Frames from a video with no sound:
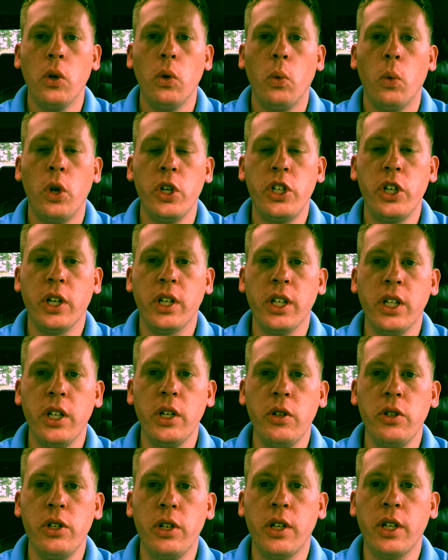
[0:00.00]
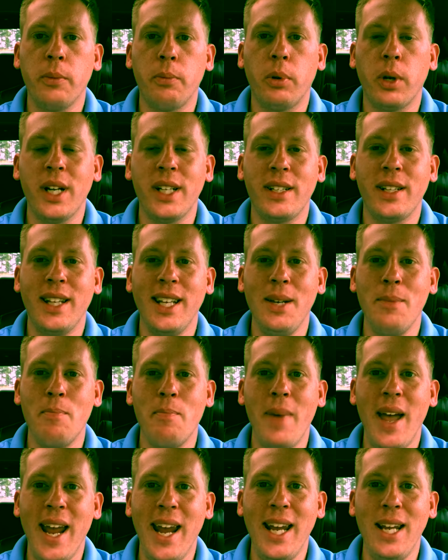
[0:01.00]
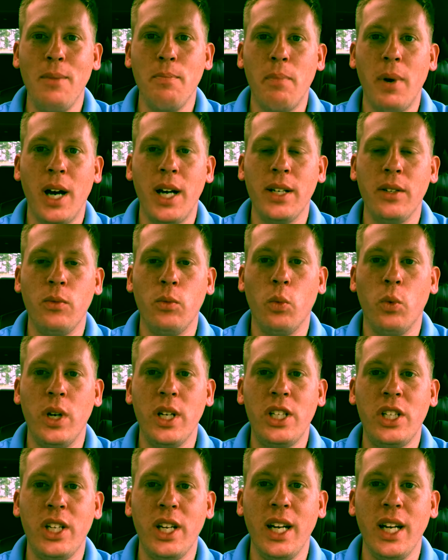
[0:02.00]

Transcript: What you're gonna do is you're gonna press the main button, which